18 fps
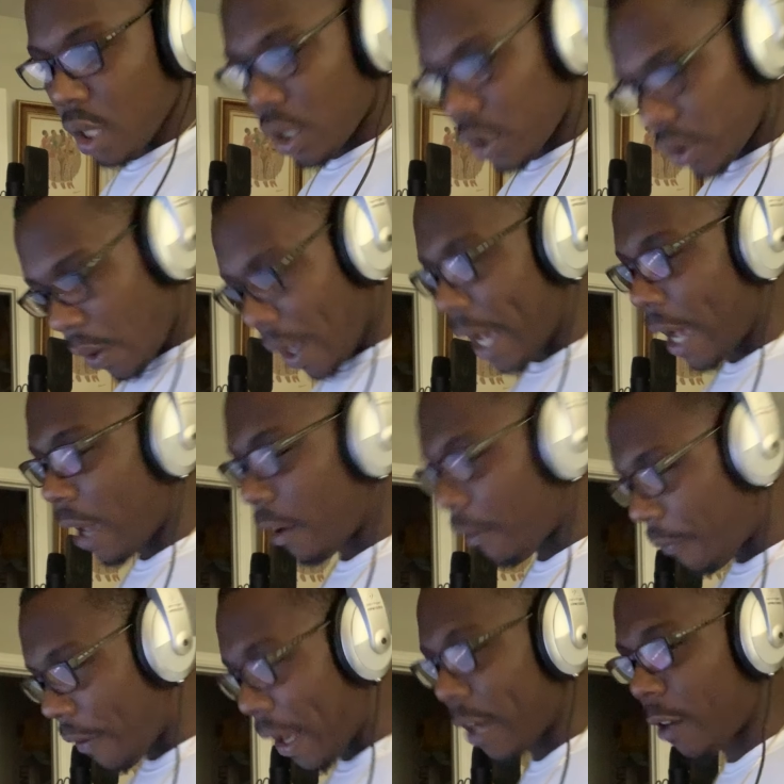So I gotta
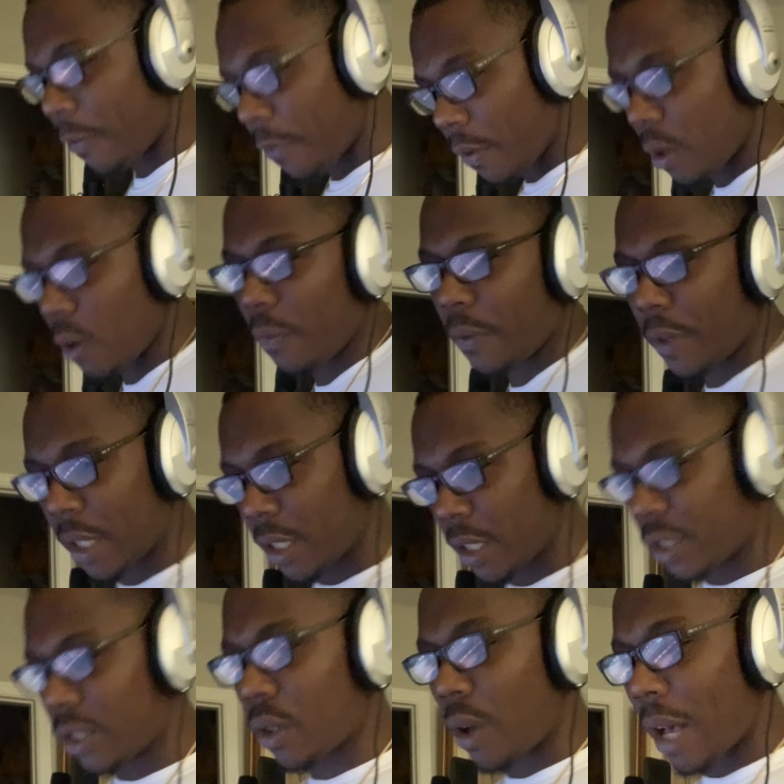find a flow for
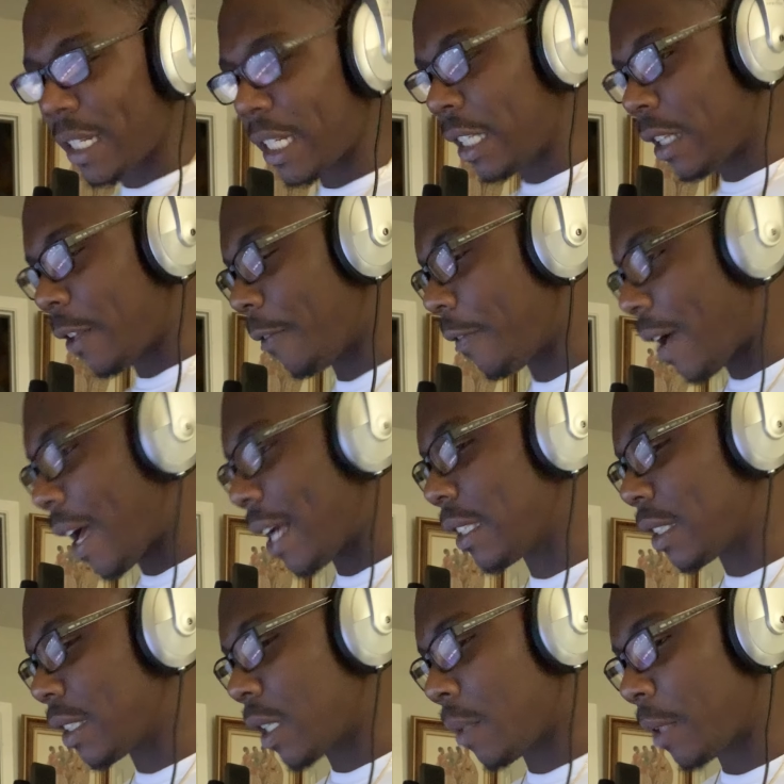this. So I need to
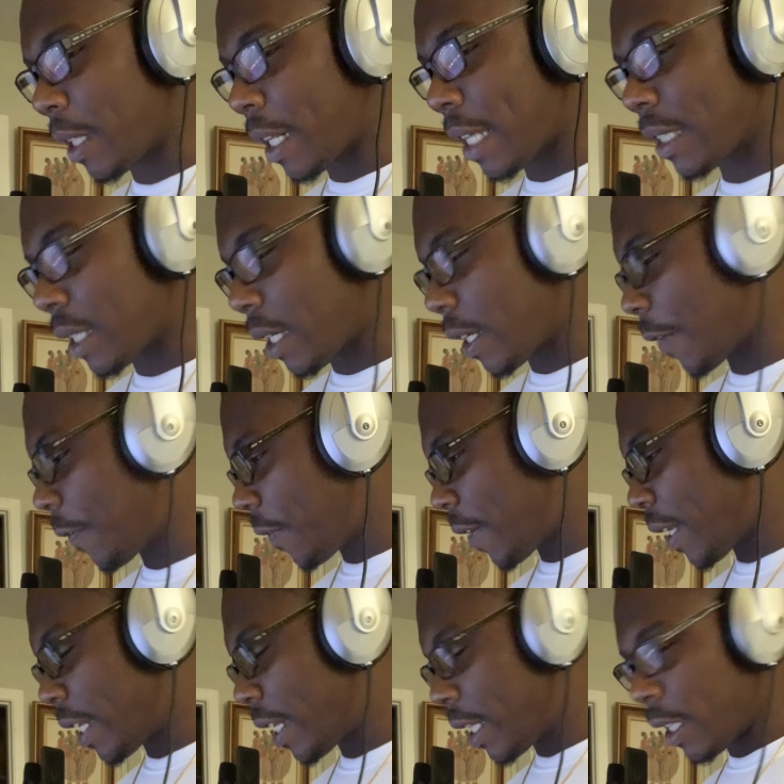find something that's gonna
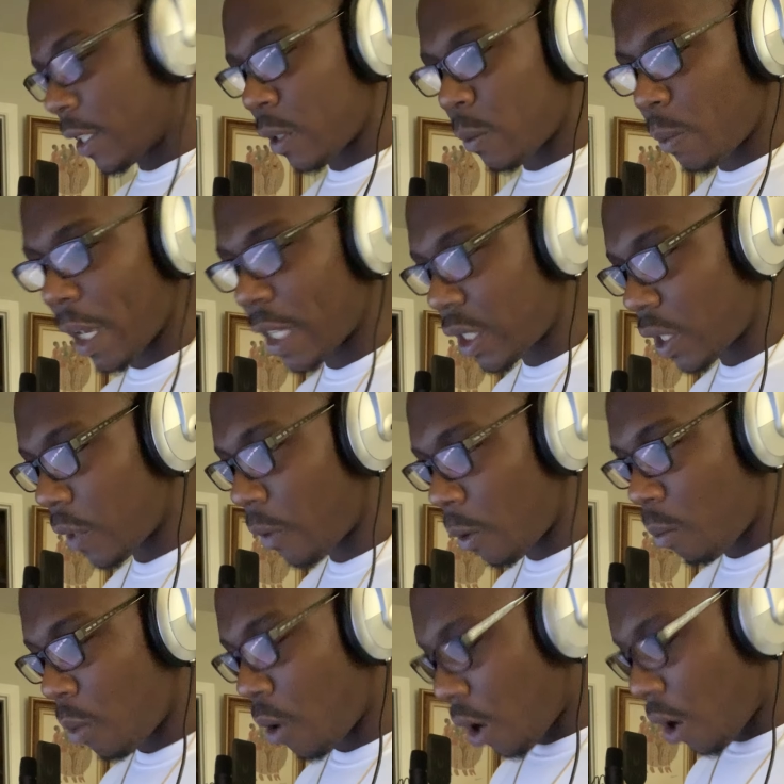fit in the space of
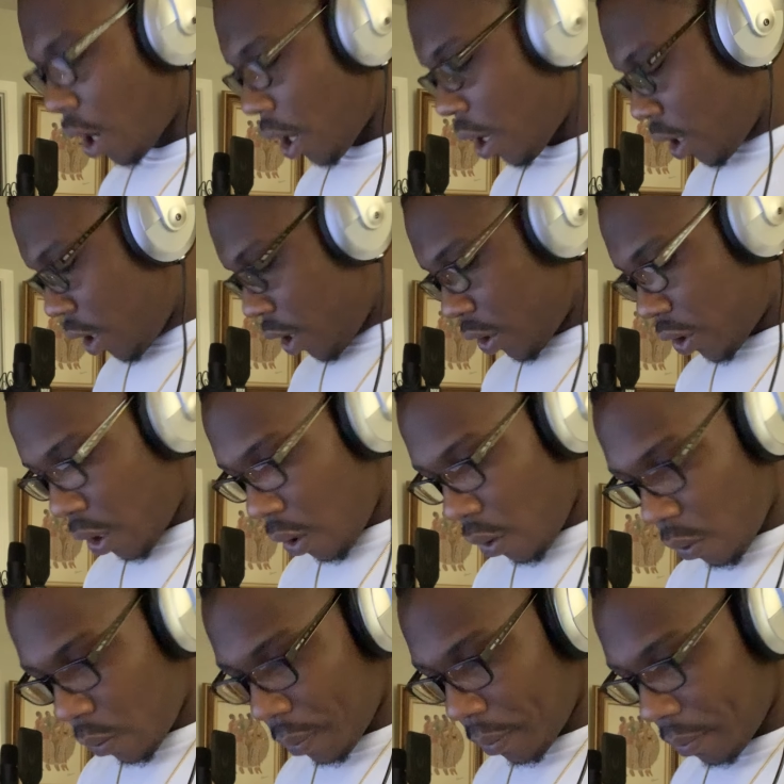a bar.
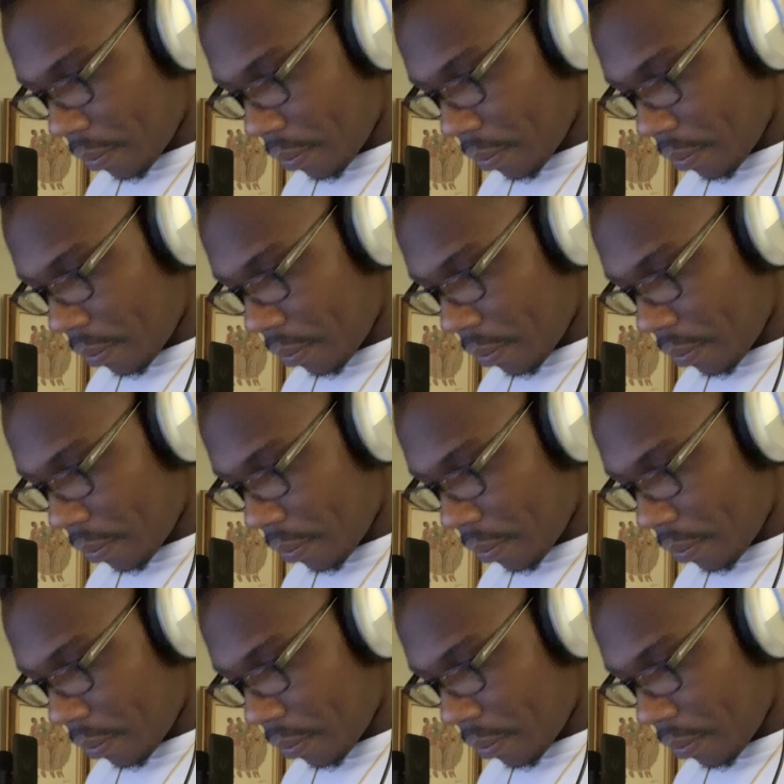So